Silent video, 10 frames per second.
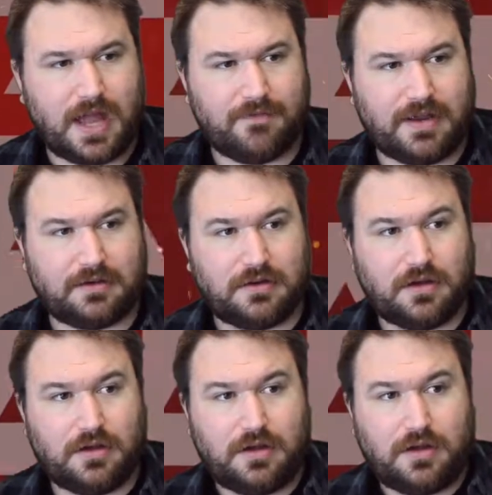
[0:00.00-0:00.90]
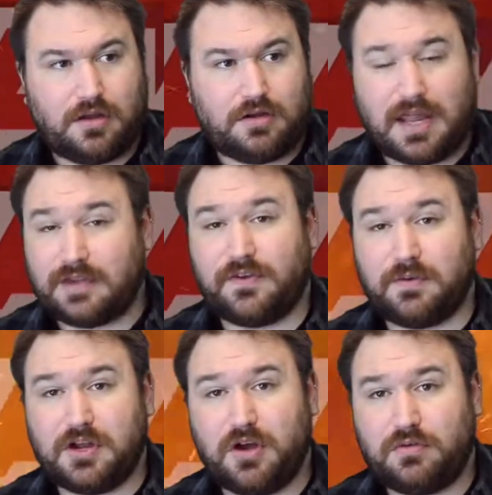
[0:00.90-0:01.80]
I mean, next
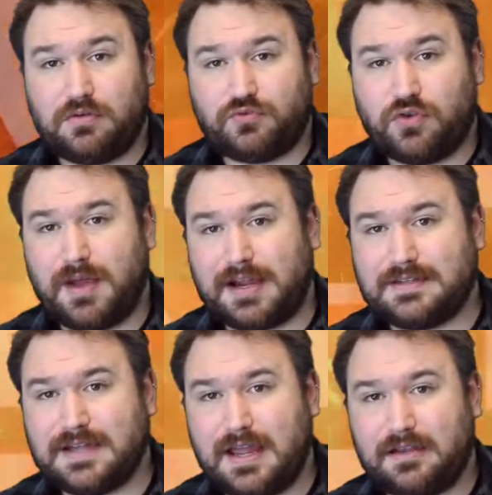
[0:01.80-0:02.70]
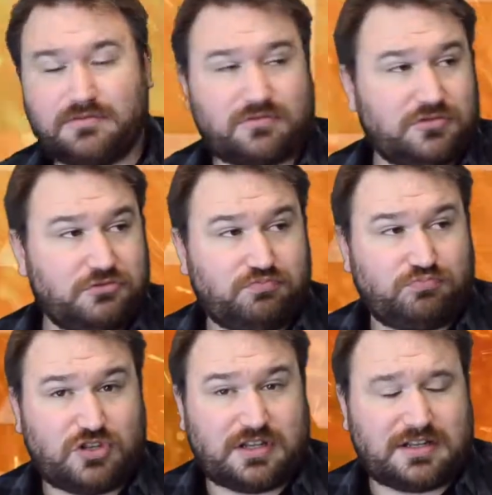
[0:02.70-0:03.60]
thing we know, Drew McIntyre,
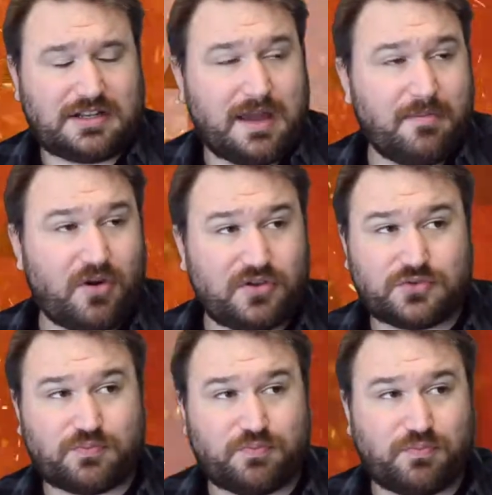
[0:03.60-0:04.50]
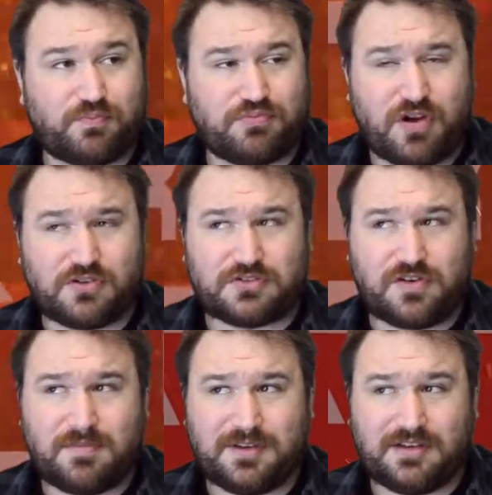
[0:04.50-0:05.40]
Claymore's Braun
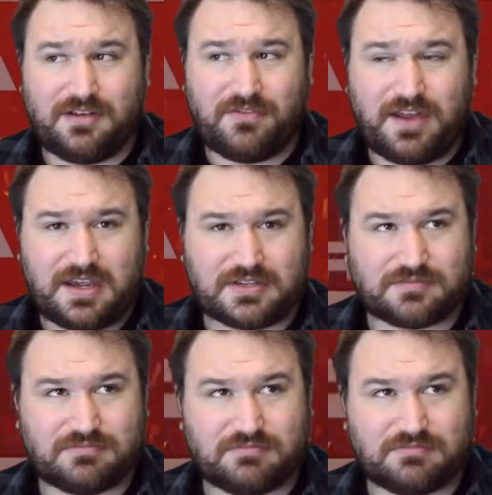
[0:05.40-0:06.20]
Strowman in the face.